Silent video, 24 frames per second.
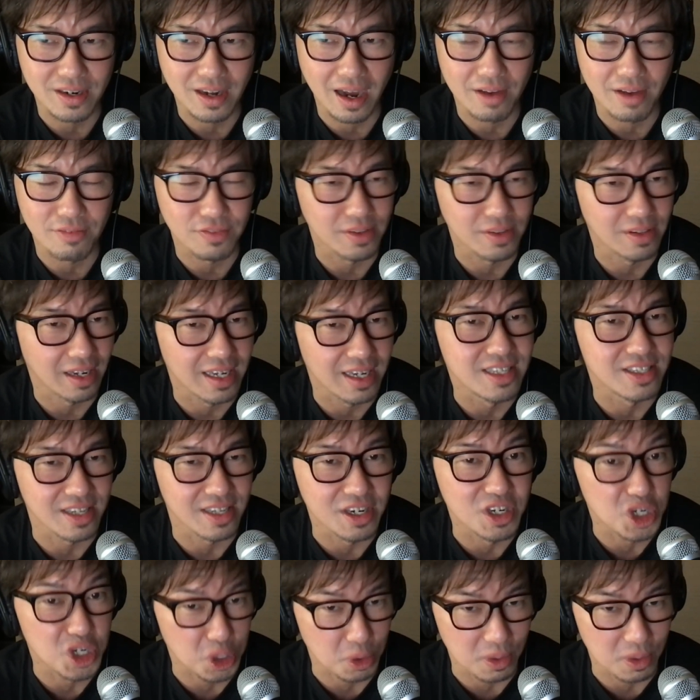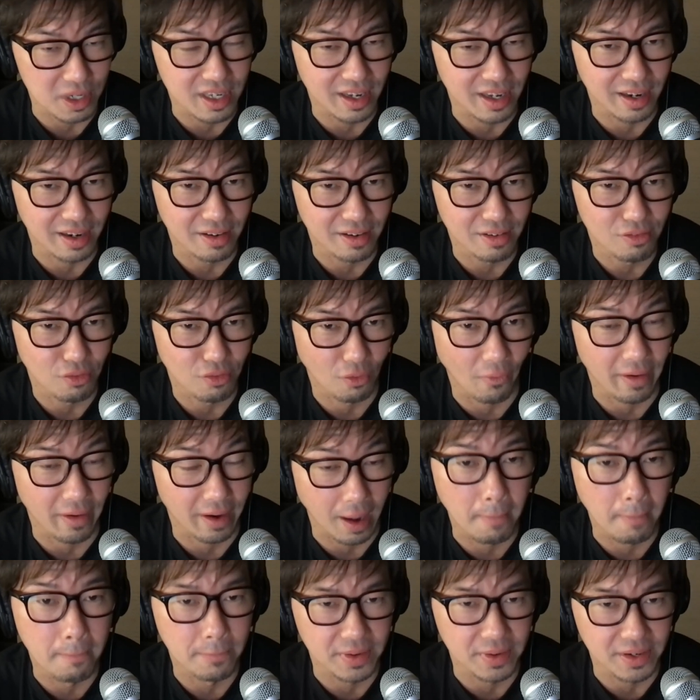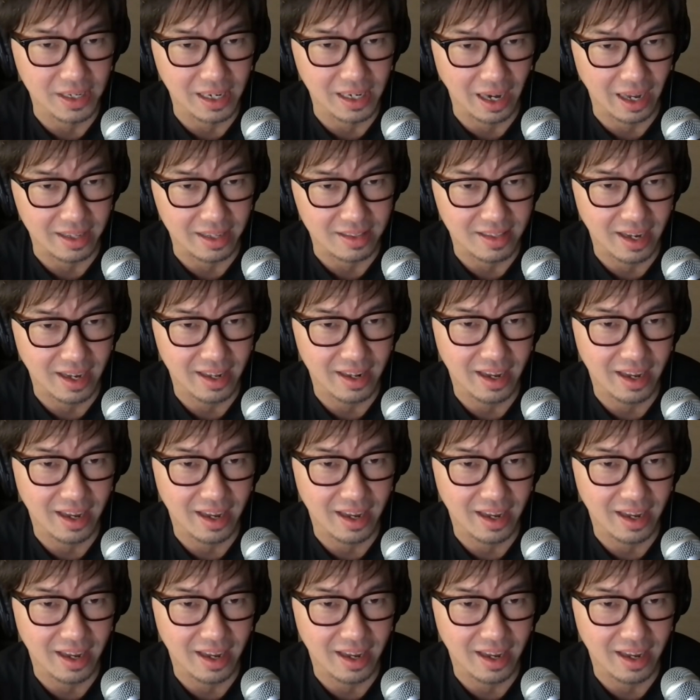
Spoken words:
I feel like, is intriguing for a company like that.